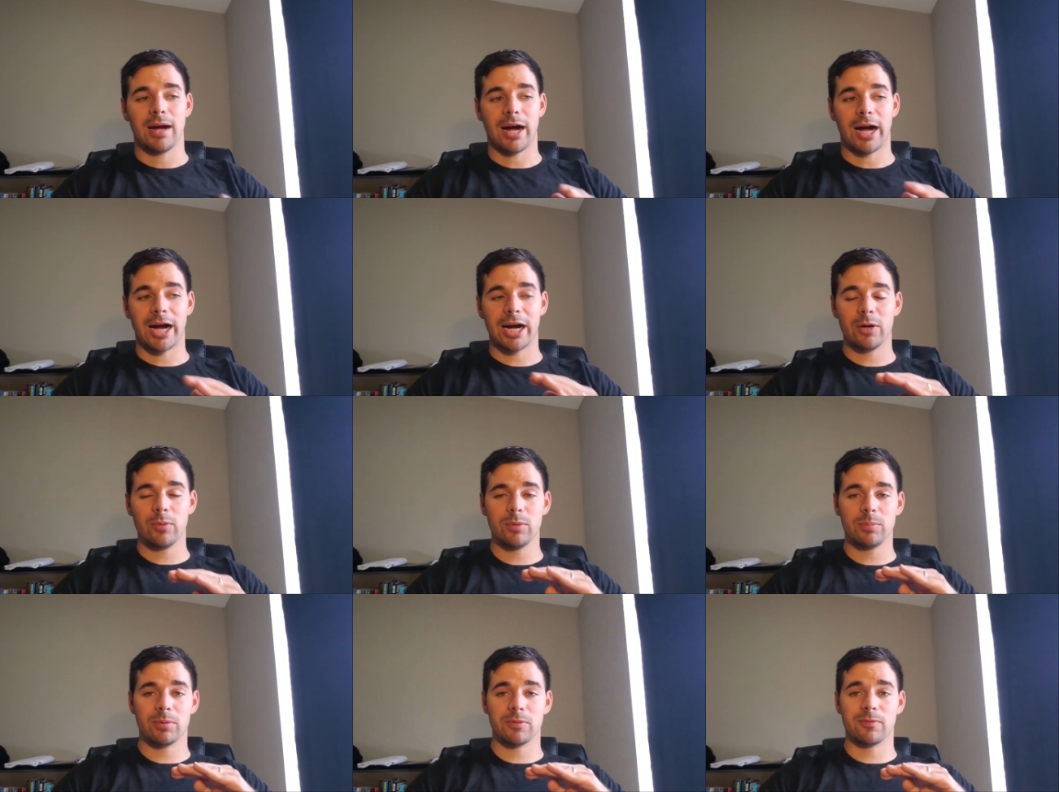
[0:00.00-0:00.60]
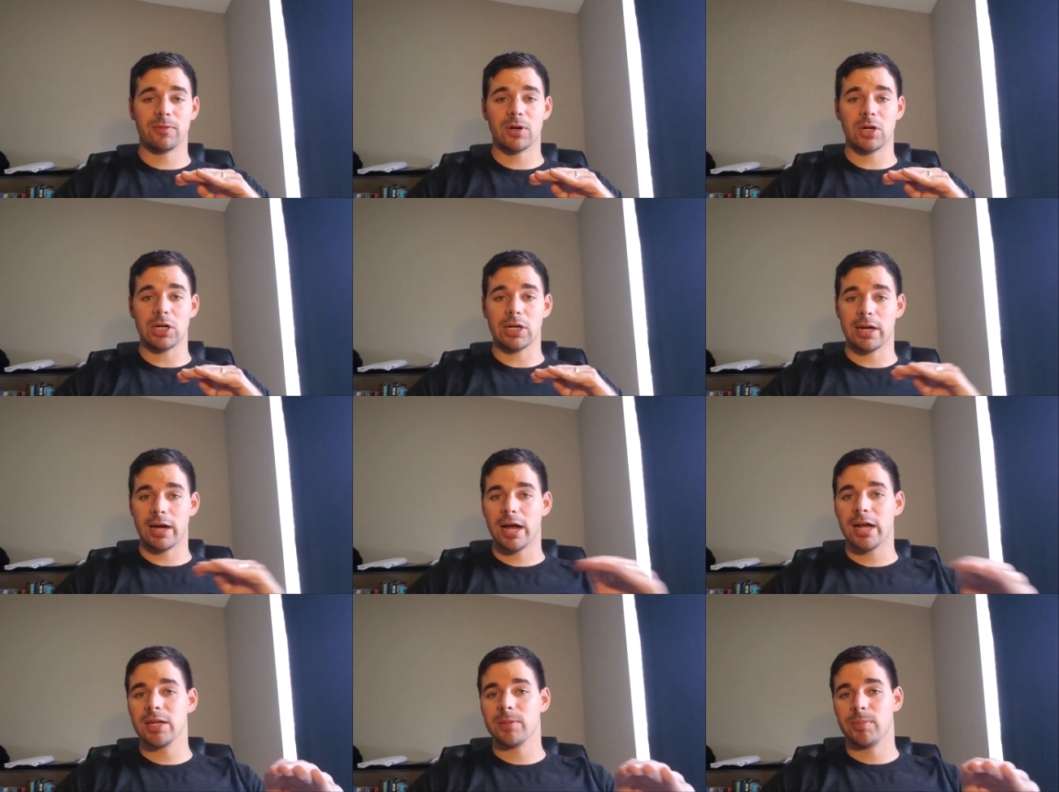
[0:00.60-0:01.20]
I would prefer
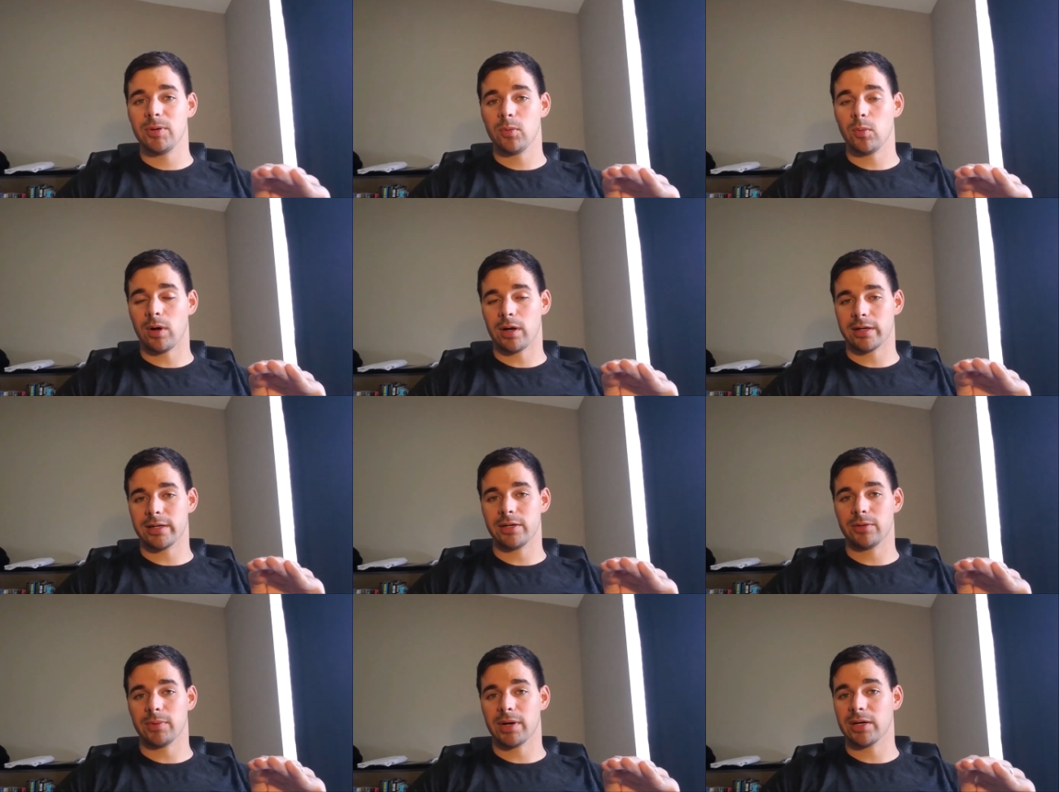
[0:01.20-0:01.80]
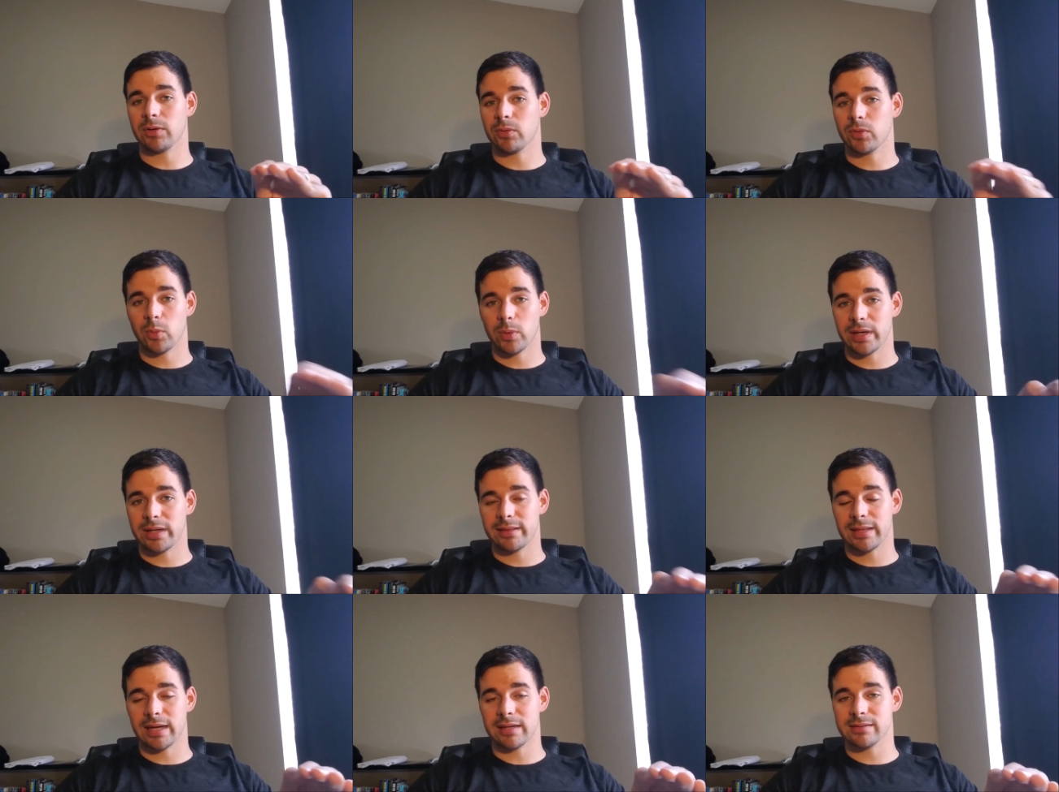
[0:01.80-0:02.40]
not to be walking around with
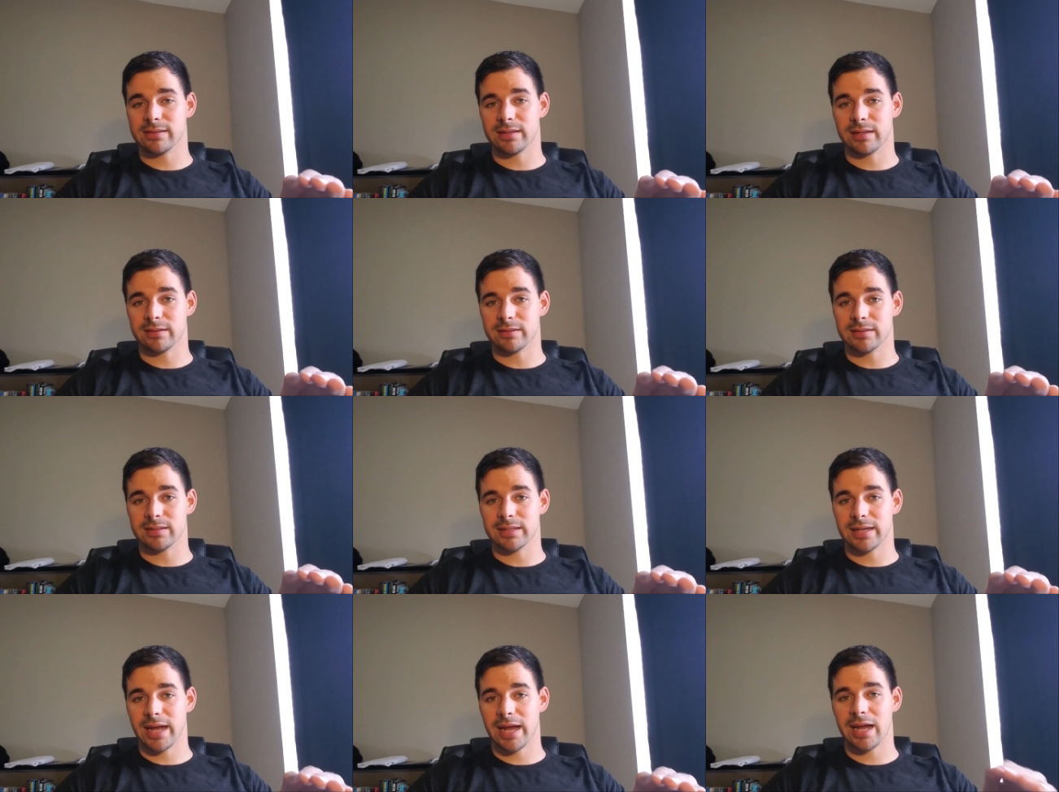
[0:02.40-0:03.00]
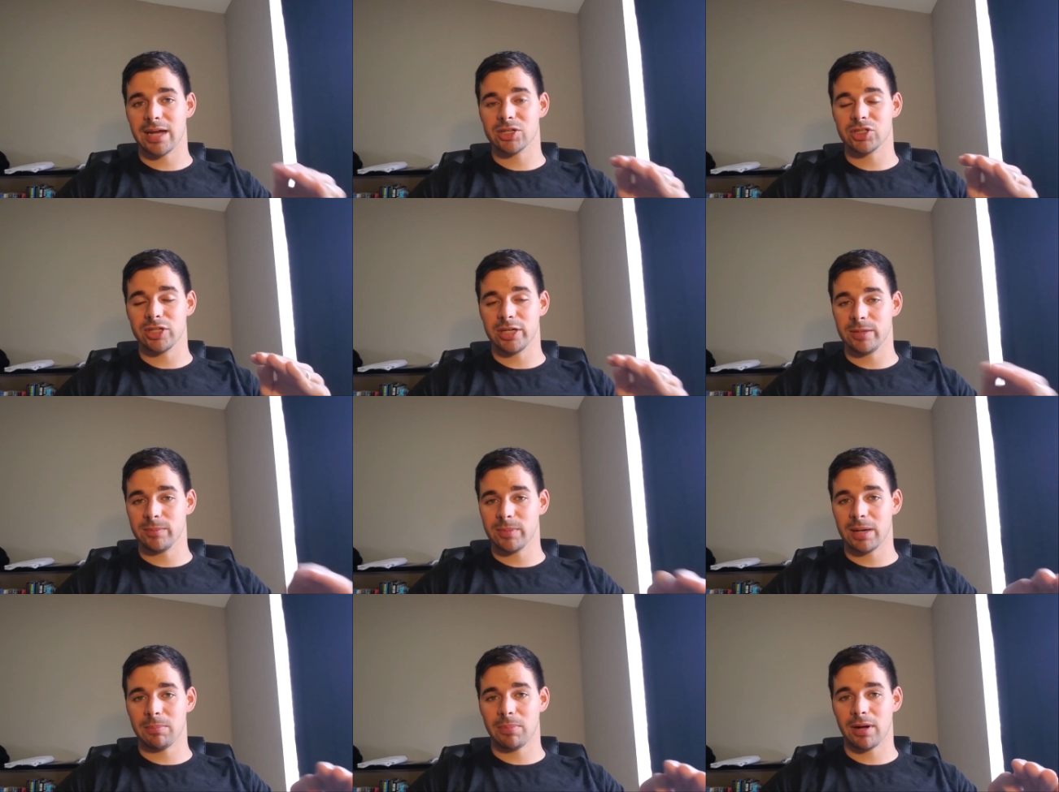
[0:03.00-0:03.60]
$20,000 in cash
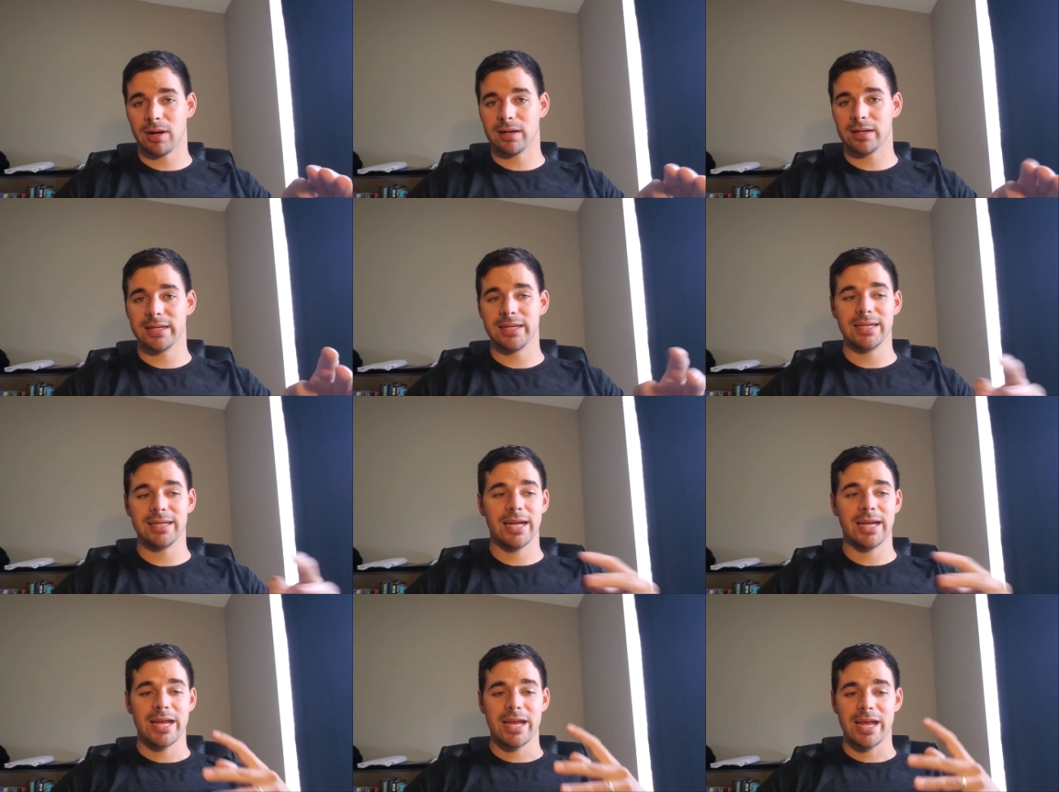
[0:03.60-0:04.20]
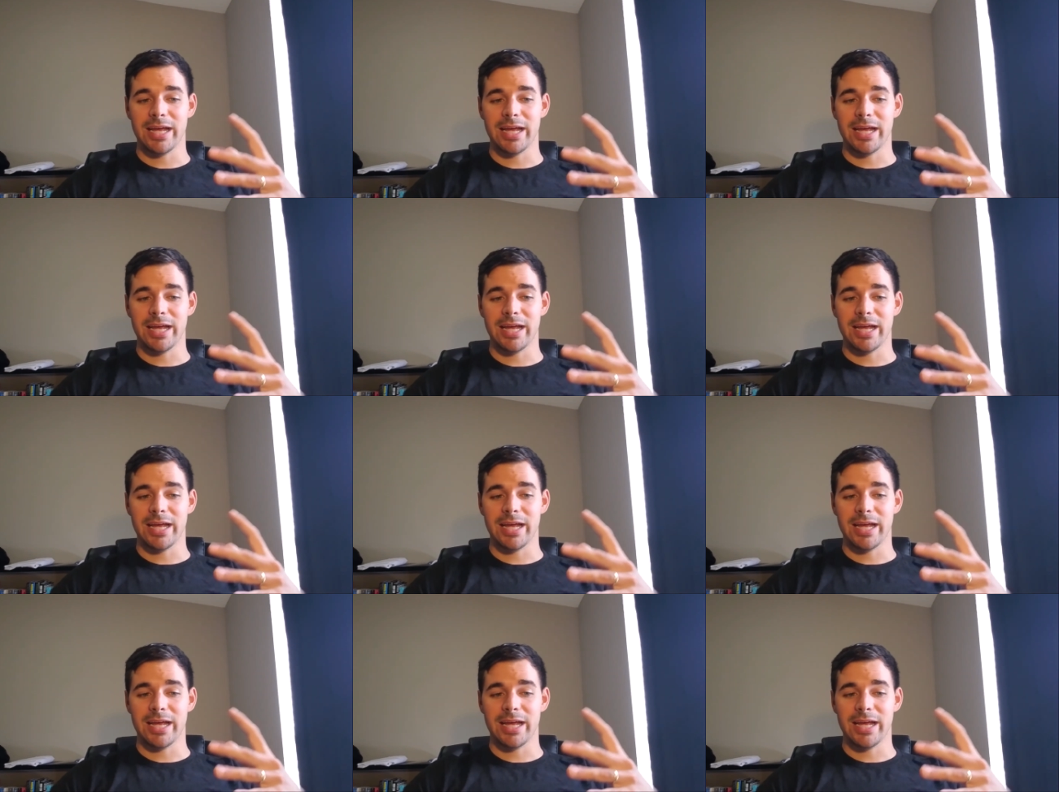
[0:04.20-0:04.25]
in my pocket.